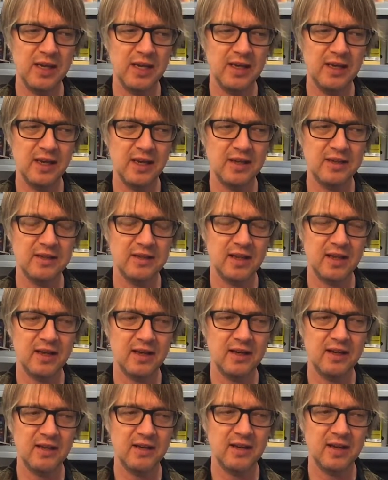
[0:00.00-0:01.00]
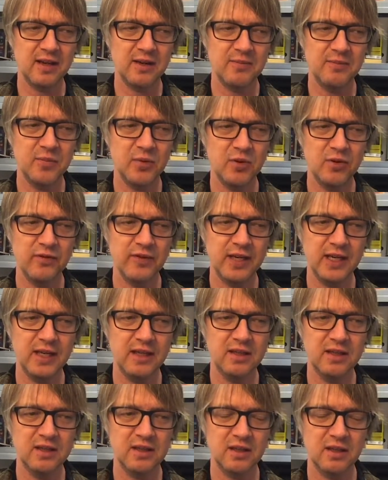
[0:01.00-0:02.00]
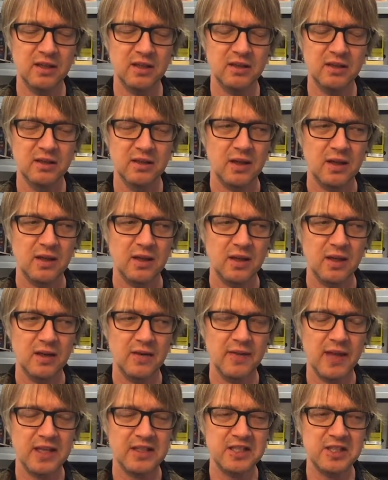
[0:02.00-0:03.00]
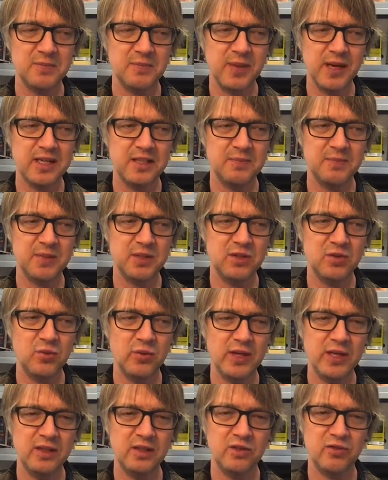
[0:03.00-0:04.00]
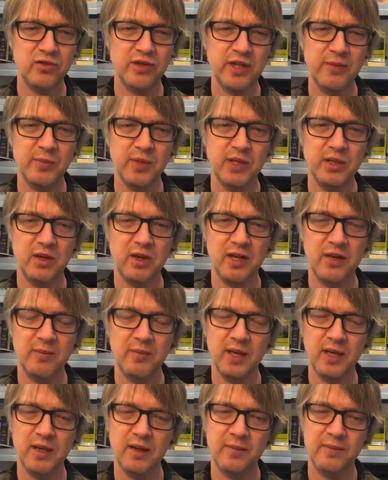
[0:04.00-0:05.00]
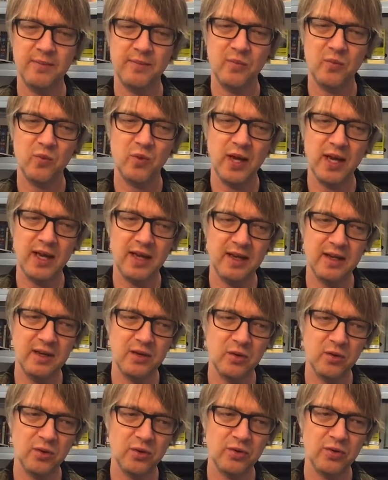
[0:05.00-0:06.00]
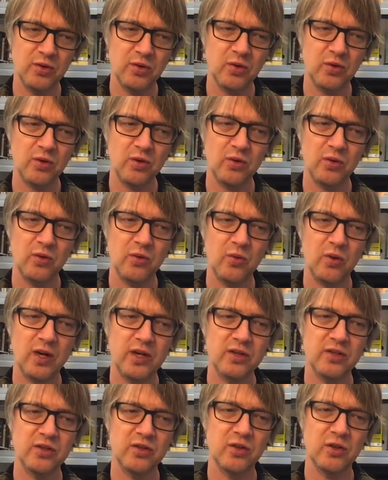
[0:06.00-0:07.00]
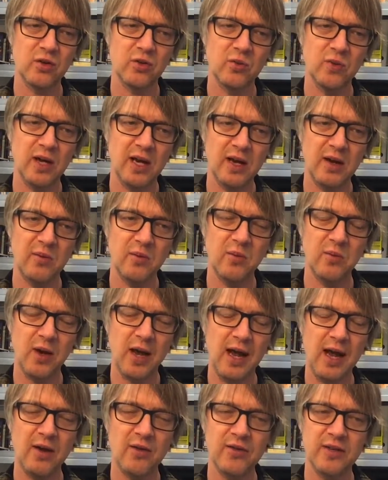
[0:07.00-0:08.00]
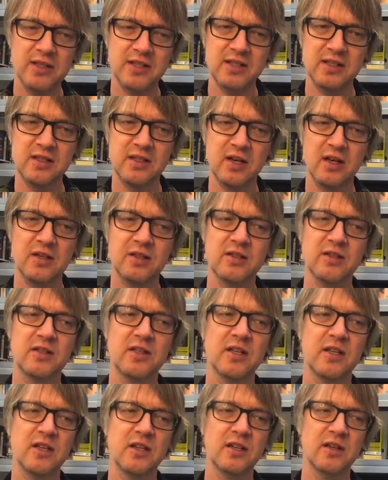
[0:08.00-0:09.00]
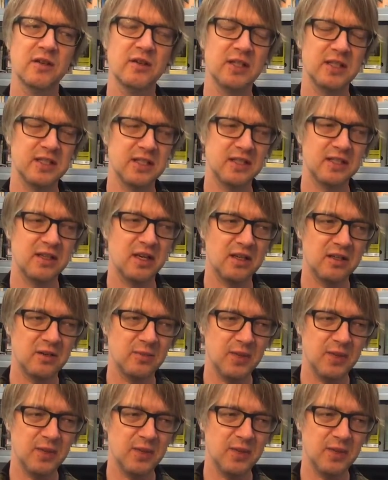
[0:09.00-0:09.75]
it's like moving into kind of that space between dream and nightmare, where you're not quite sure how this is going to turn. Is this going